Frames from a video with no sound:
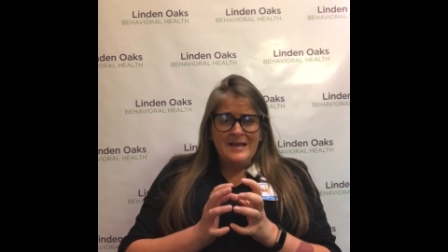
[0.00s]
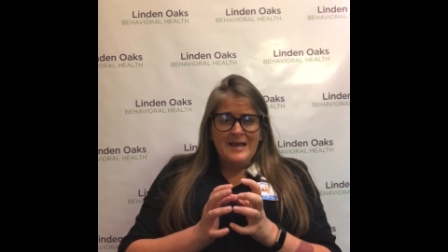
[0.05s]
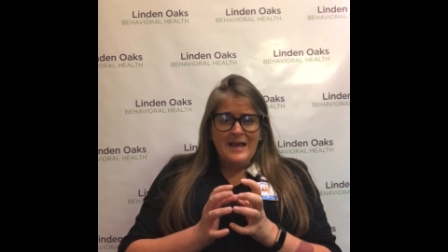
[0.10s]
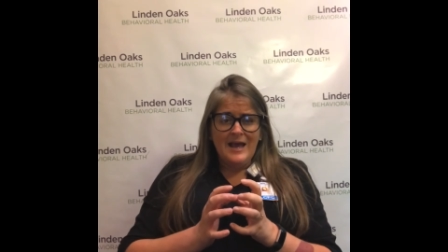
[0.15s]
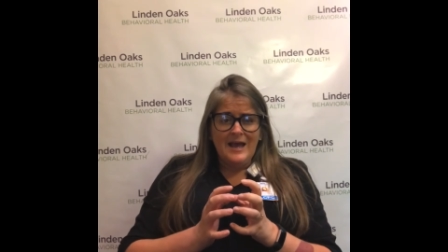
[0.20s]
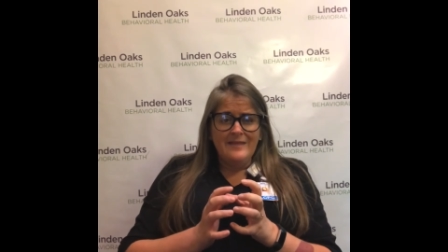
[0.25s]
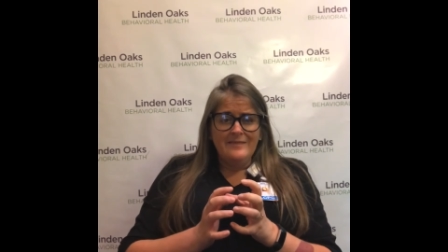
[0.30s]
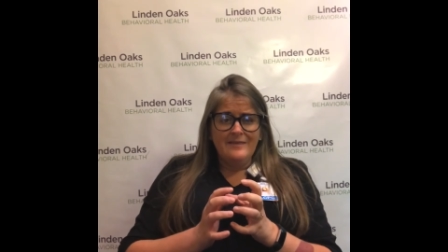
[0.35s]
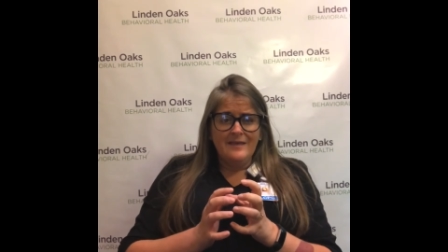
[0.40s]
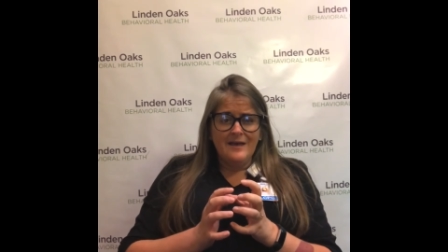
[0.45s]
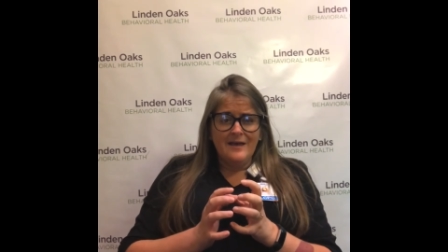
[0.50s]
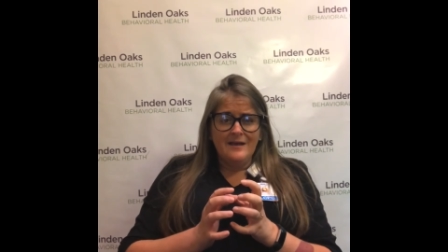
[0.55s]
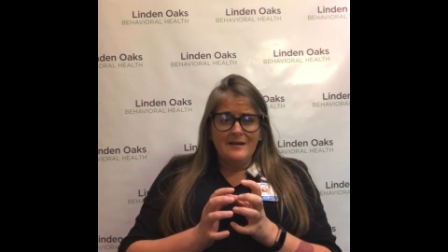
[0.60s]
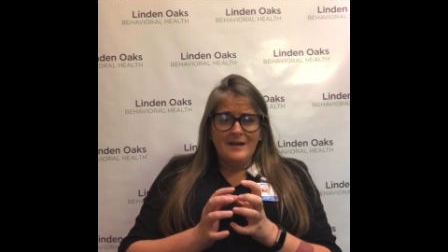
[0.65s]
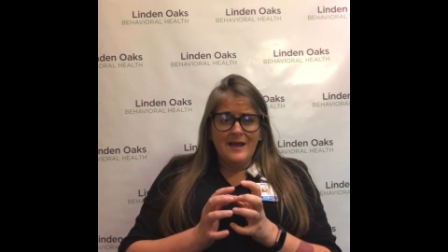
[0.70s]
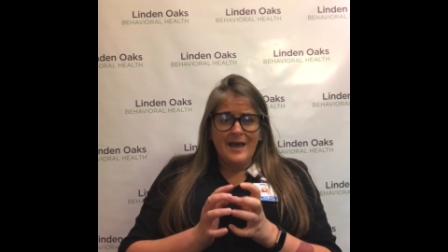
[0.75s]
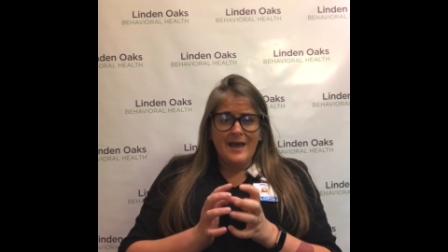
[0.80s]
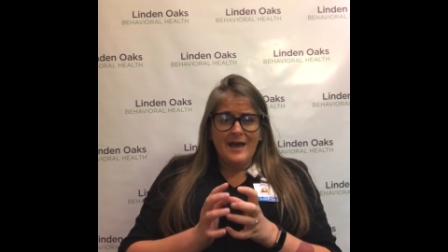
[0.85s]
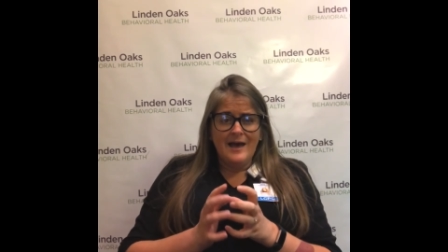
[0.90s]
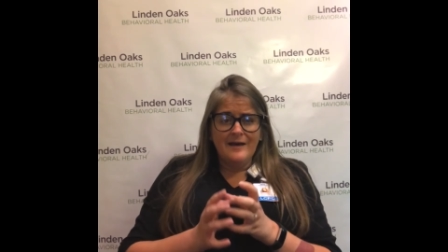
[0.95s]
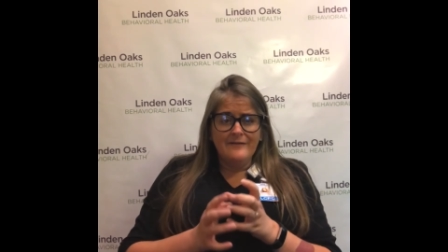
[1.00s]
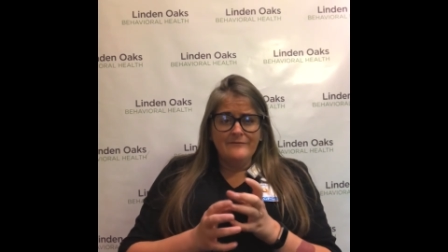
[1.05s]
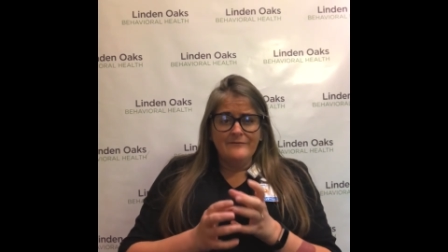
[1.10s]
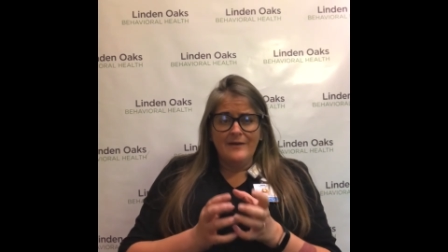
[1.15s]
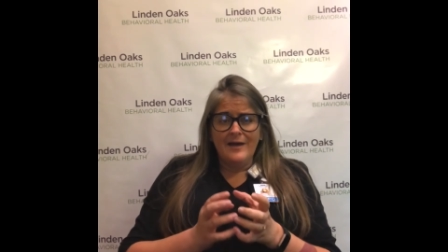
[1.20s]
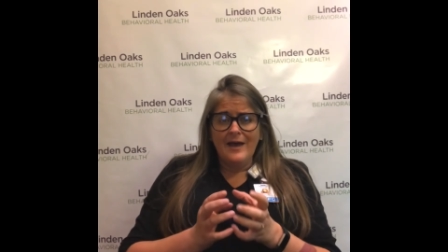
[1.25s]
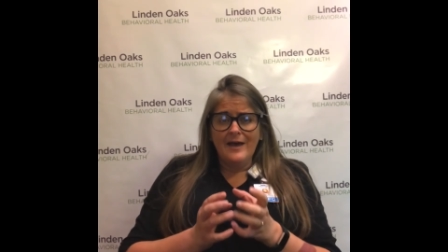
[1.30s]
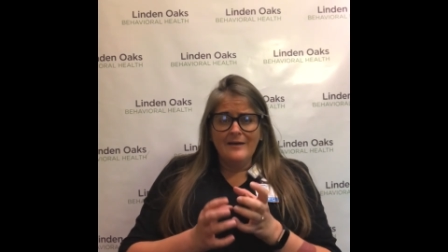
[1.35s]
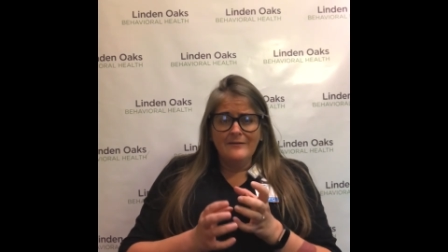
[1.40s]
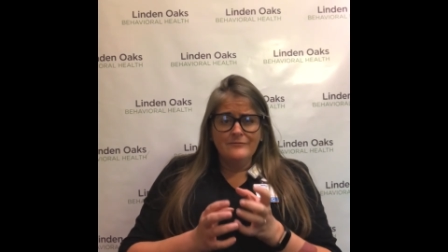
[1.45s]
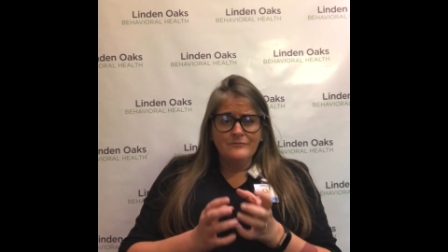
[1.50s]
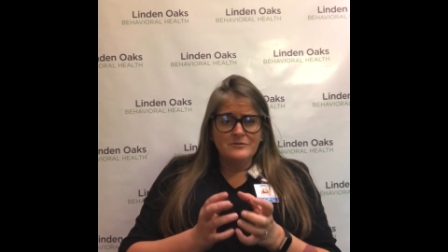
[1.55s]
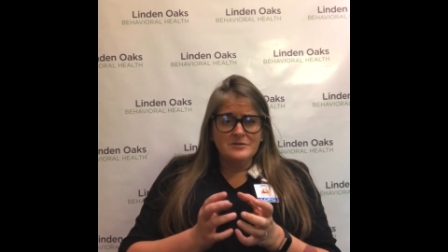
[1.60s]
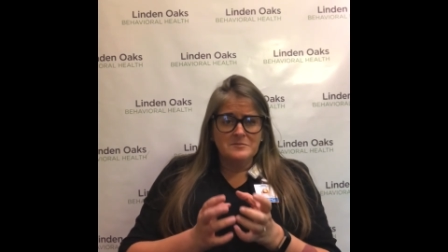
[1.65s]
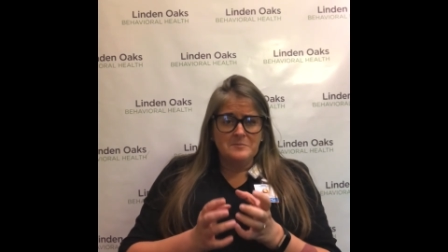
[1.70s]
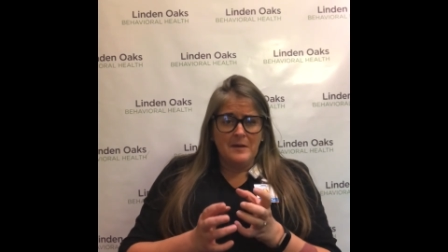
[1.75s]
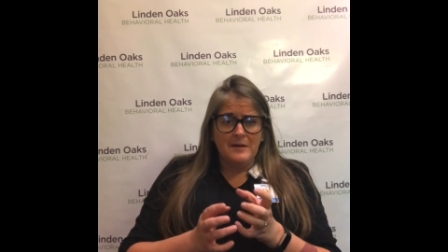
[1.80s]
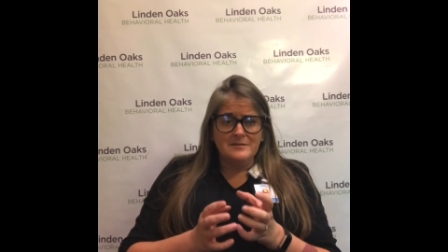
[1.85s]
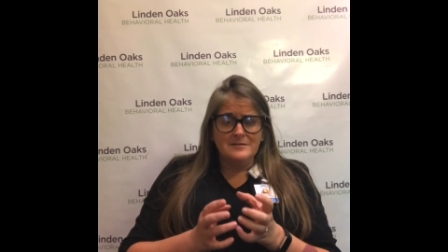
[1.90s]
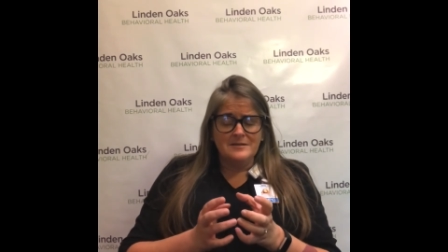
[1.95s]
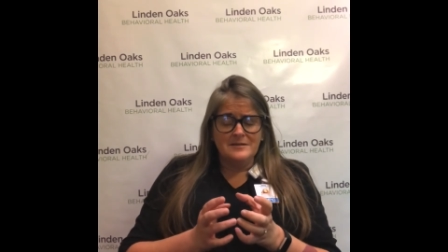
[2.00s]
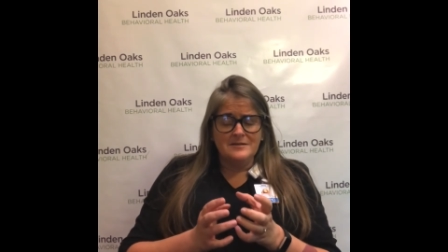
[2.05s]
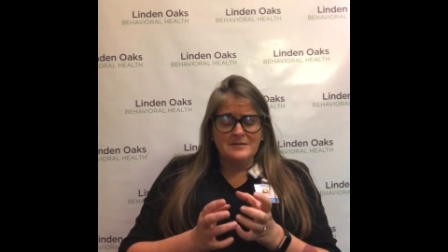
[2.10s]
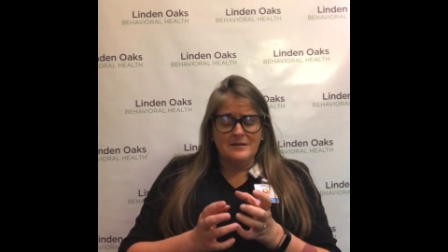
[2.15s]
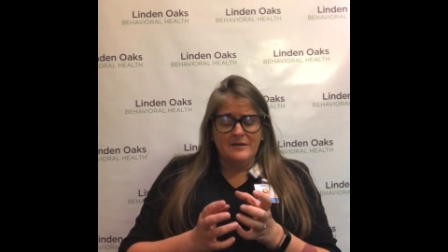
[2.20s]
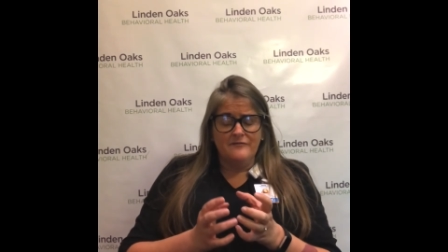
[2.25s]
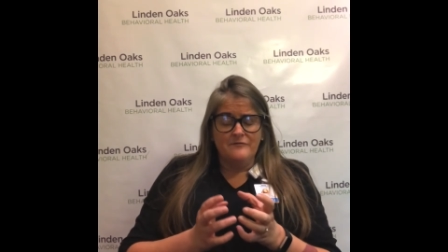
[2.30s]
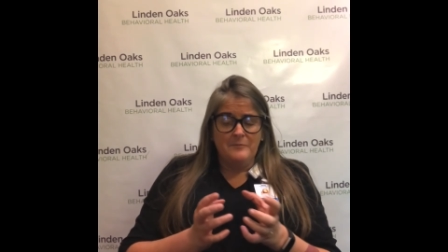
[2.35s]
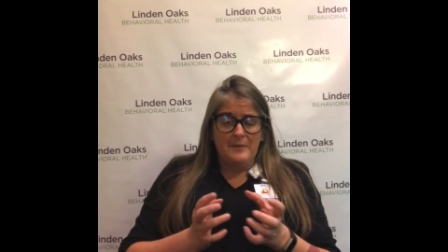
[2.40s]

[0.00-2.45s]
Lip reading: and then have responses of